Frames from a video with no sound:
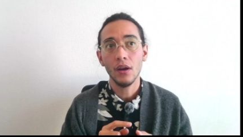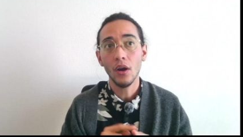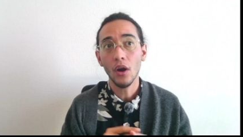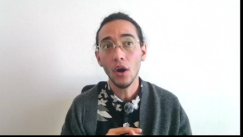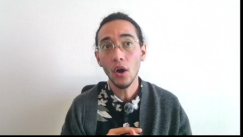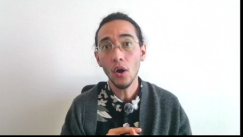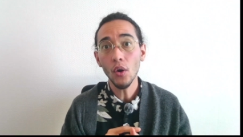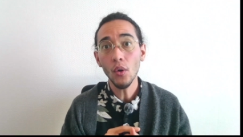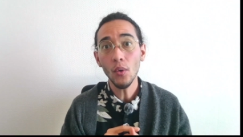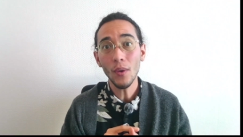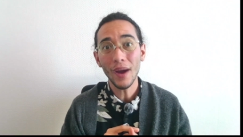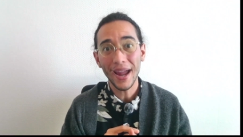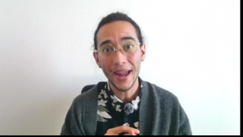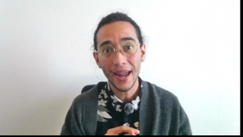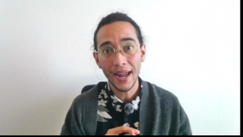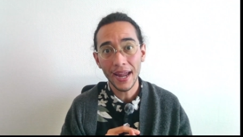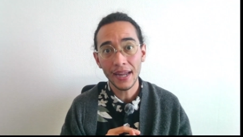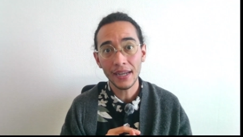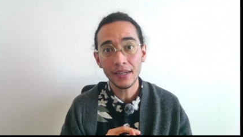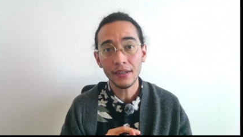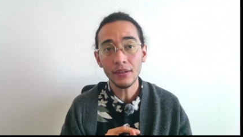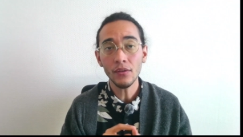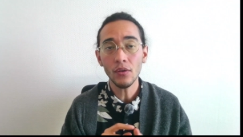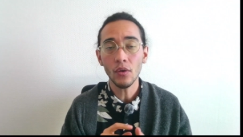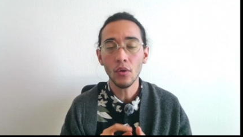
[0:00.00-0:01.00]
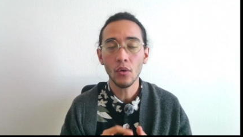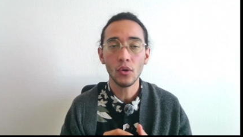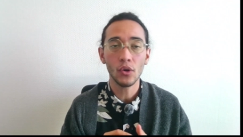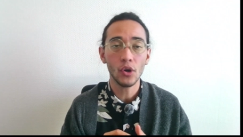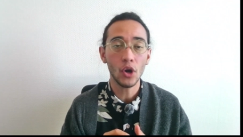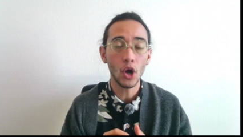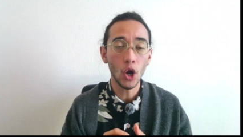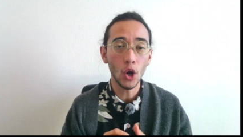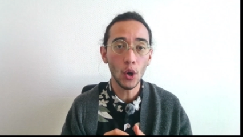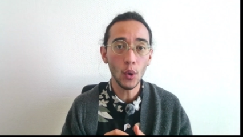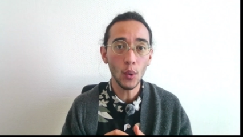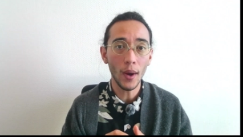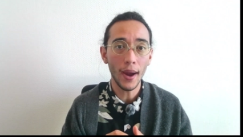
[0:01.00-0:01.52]
on or
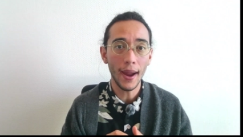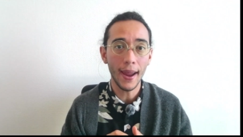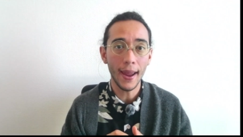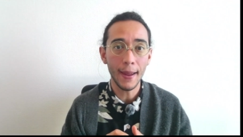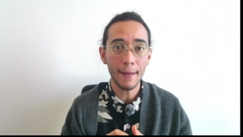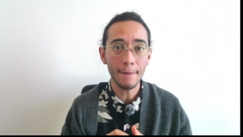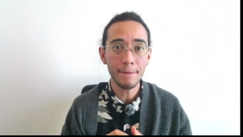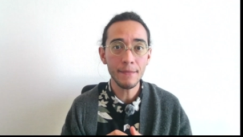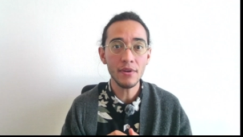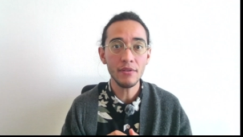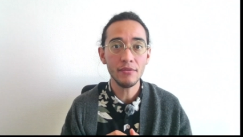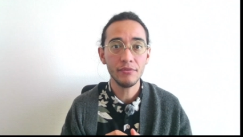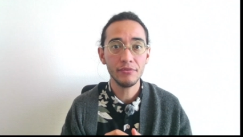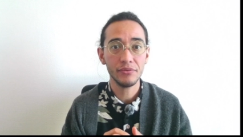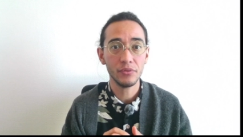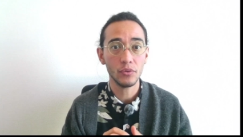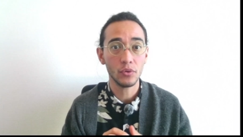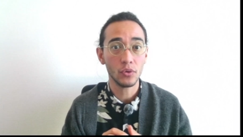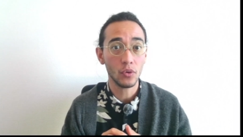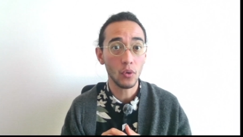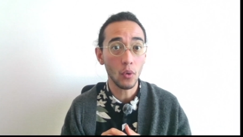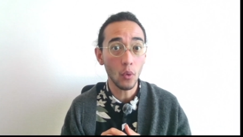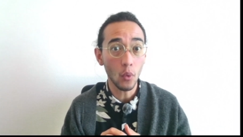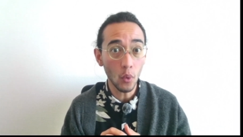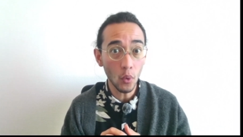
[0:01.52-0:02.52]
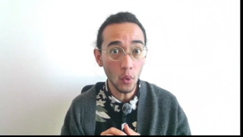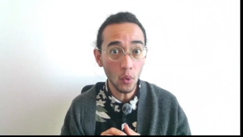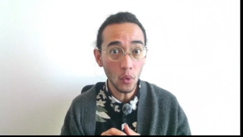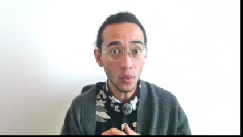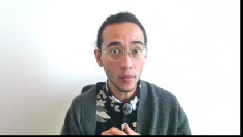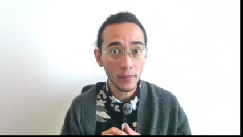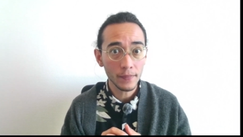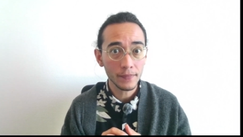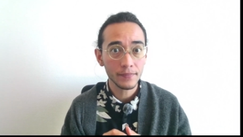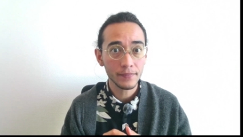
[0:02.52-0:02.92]
om for on,